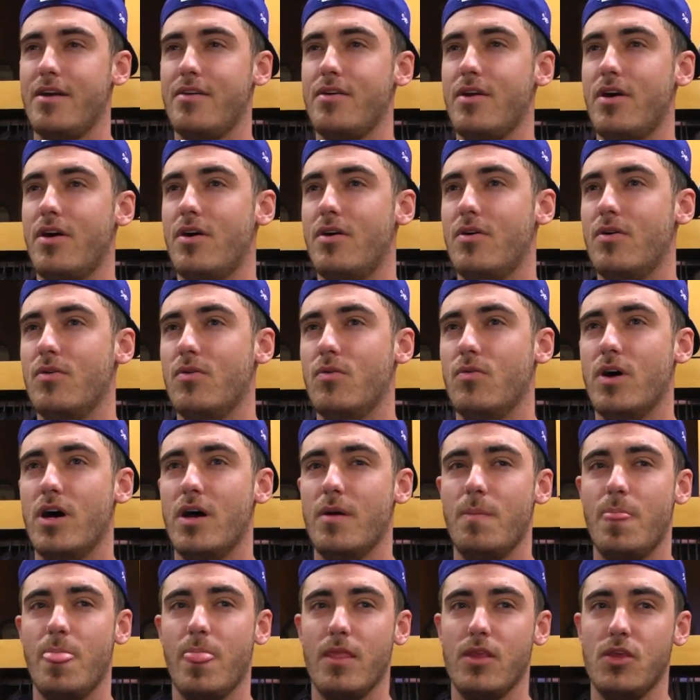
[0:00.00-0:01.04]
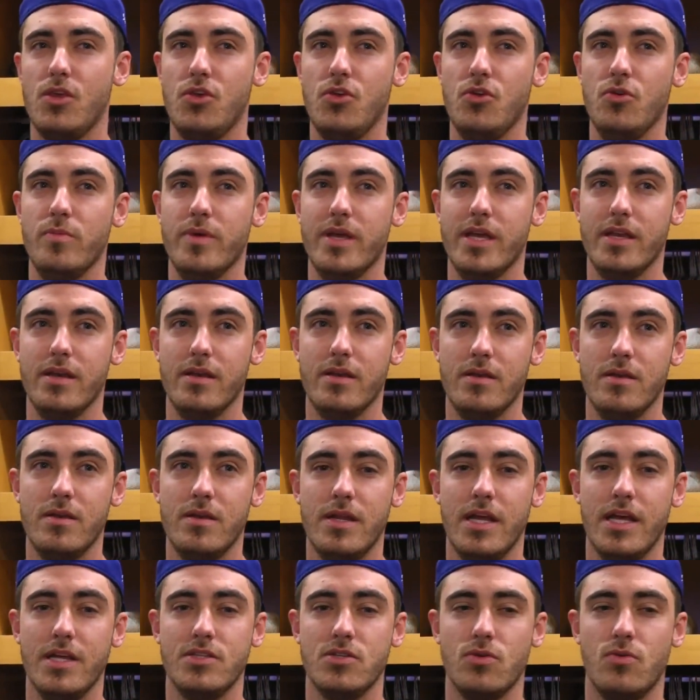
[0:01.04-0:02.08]
content like this,
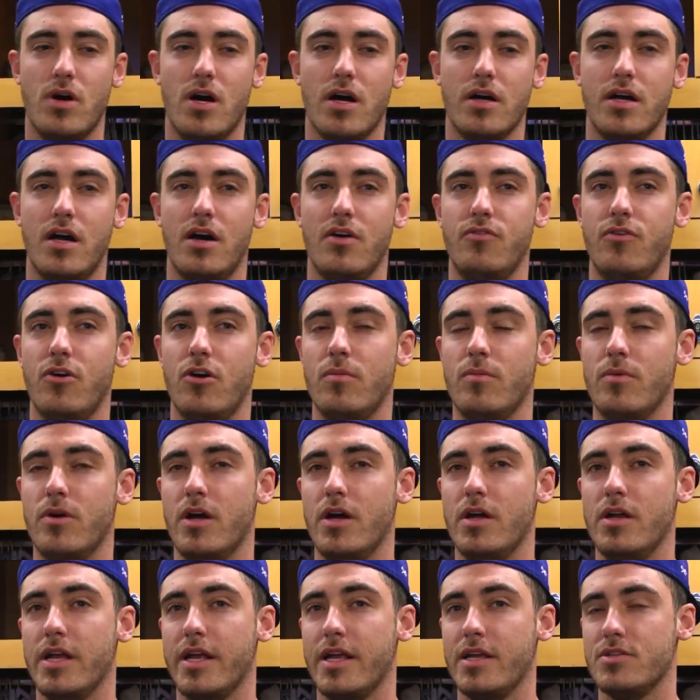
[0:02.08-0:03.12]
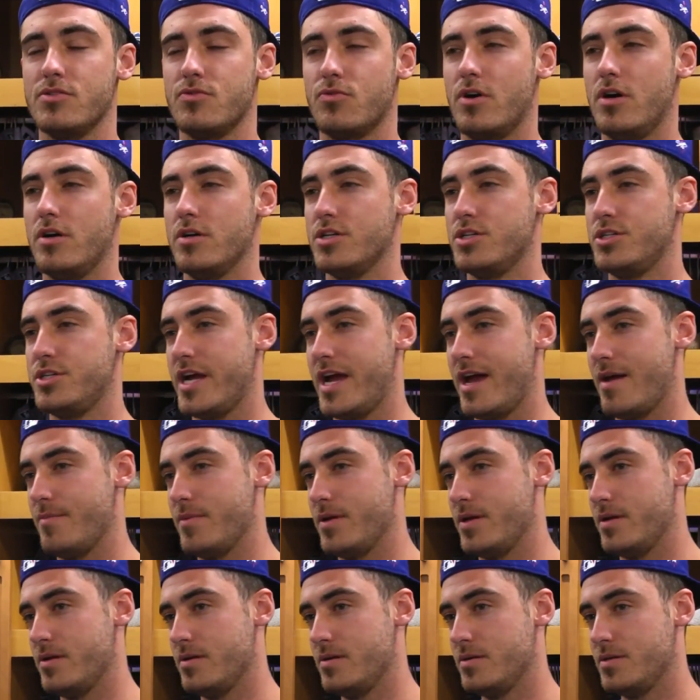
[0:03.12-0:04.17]
don't forget to like, subscribe,
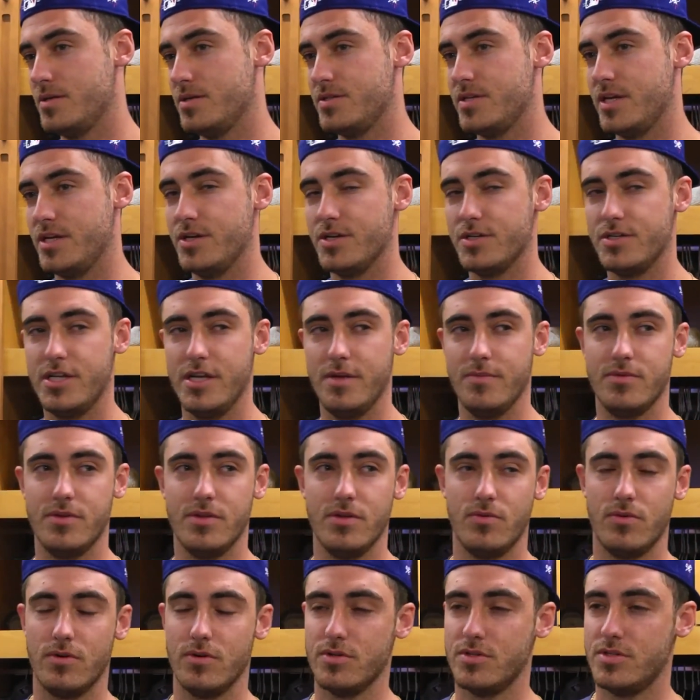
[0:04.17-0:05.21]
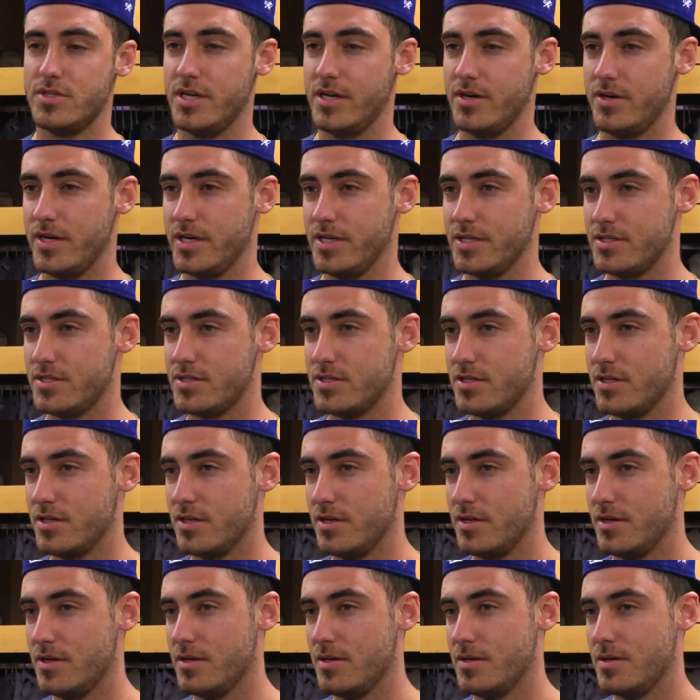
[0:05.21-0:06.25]
and share with your fellow fans.
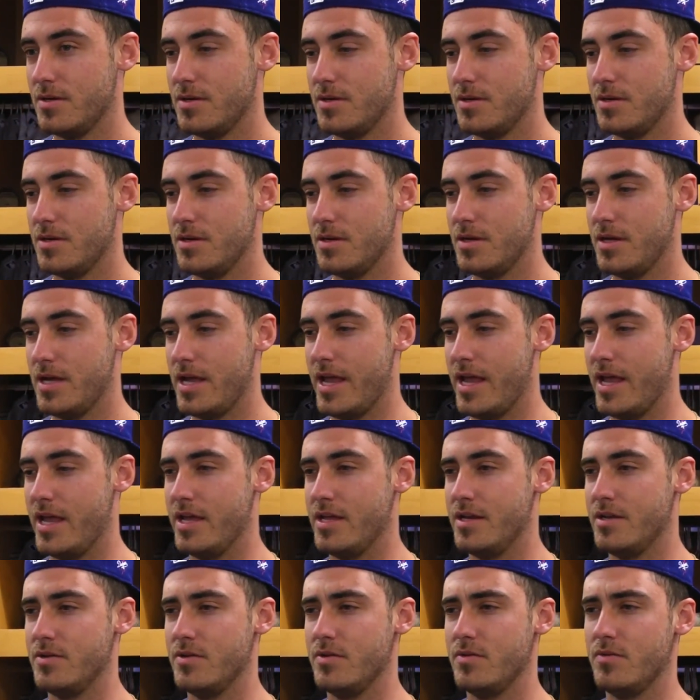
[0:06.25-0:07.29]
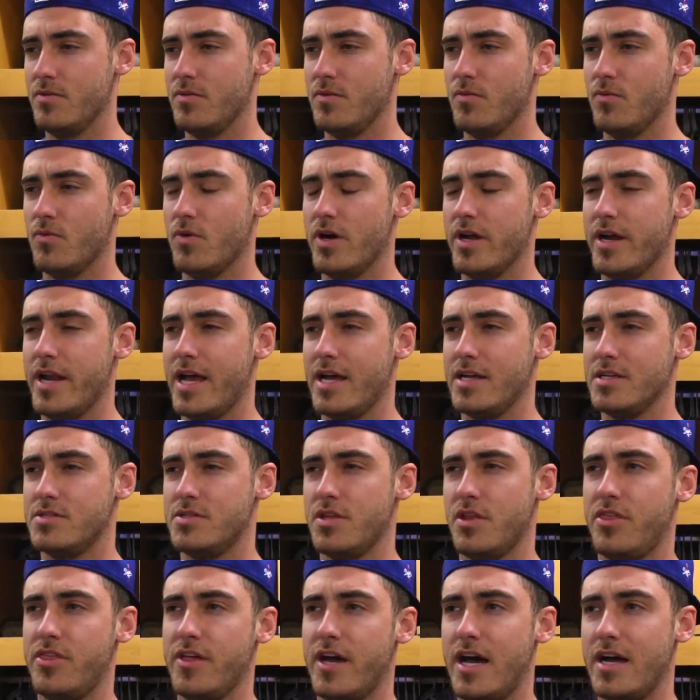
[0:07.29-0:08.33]
Thanks for watching, and we'll catch you in the
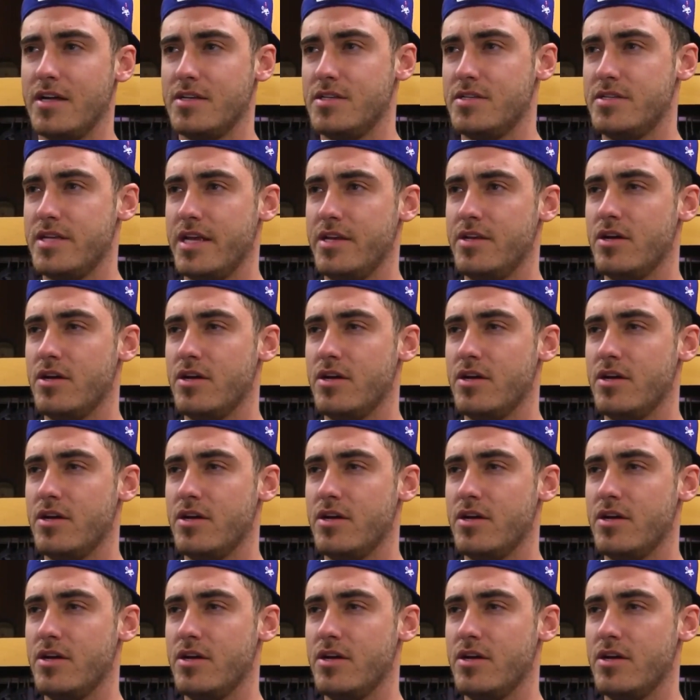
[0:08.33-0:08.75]
next one.